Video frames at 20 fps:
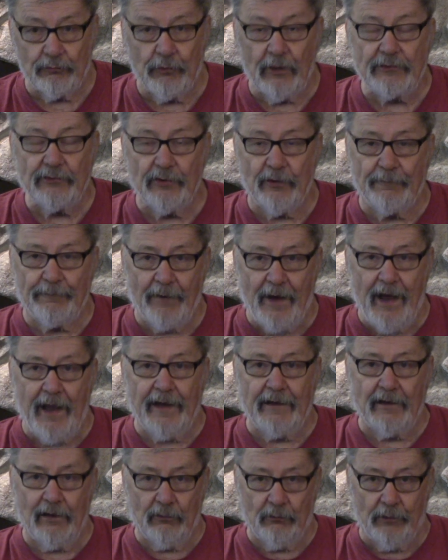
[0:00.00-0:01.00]
what you
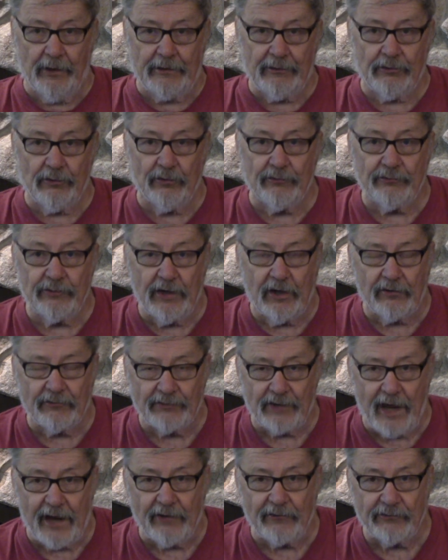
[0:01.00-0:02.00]
find and what those deer
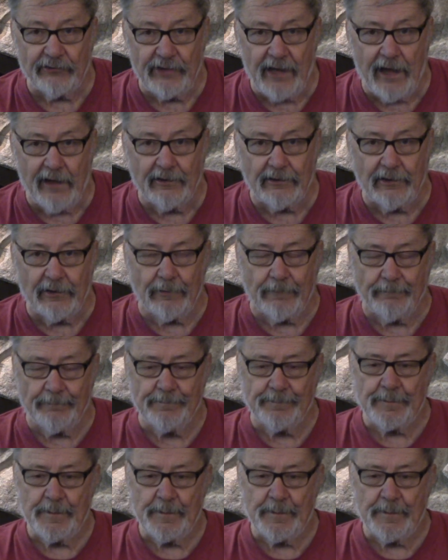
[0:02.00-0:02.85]
signs tell you.